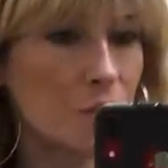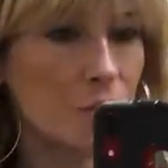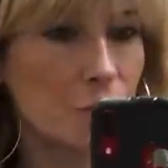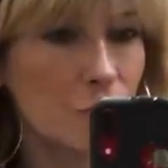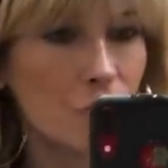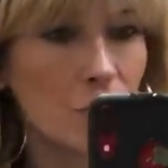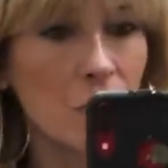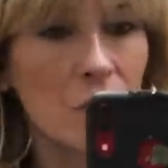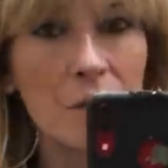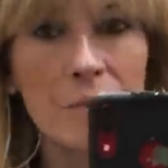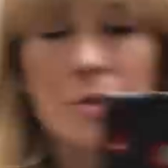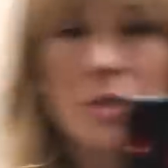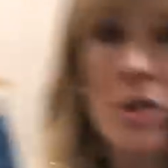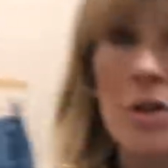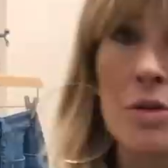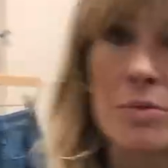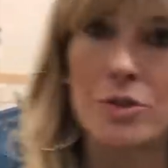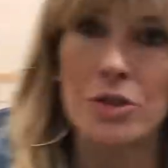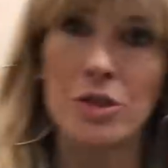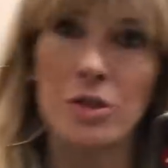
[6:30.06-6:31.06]
striped
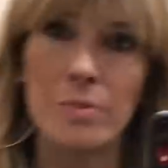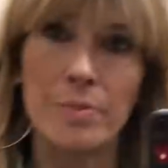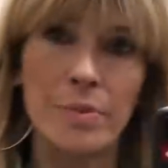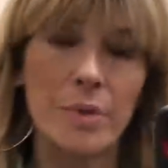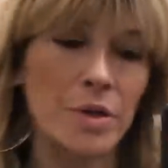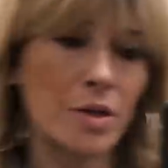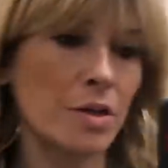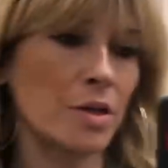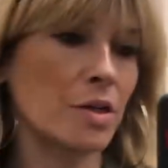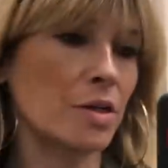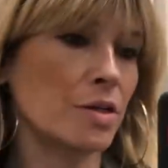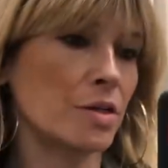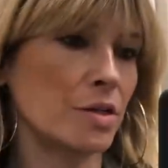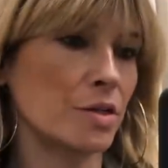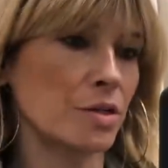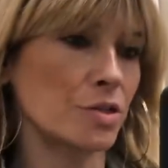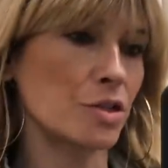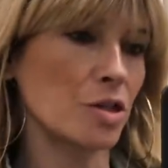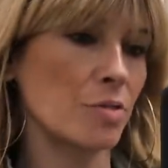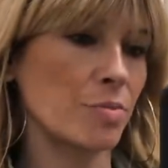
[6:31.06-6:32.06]
Topshop
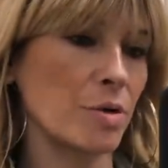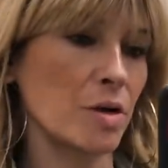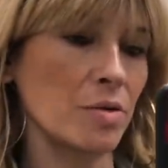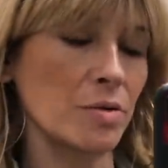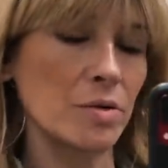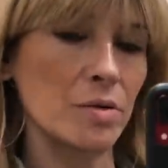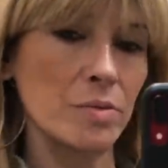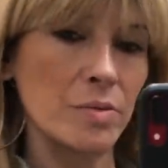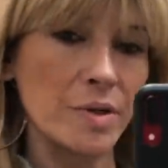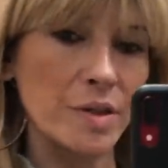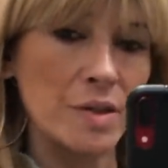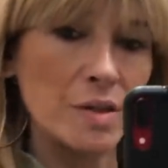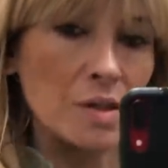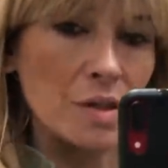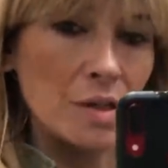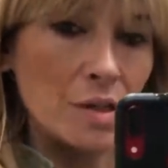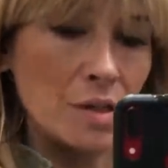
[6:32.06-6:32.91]
uh, top on with the